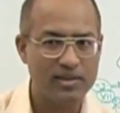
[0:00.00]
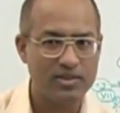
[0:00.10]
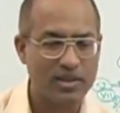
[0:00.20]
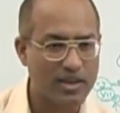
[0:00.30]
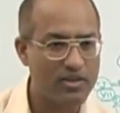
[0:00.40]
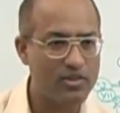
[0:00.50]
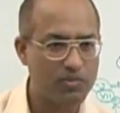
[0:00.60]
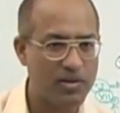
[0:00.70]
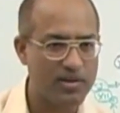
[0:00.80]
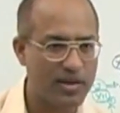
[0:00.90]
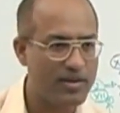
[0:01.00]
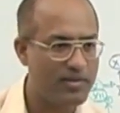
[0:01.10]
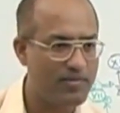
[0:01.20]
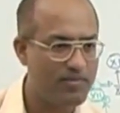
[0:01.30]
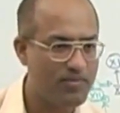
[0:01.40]
secondary platelet
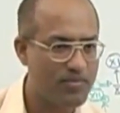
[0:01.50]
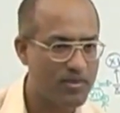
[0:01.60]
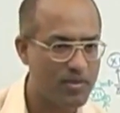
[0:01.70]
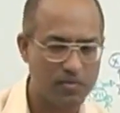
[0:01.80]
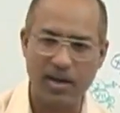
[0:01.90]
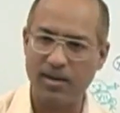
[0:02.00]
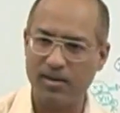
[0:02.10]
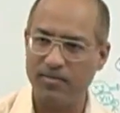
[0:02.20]
plug.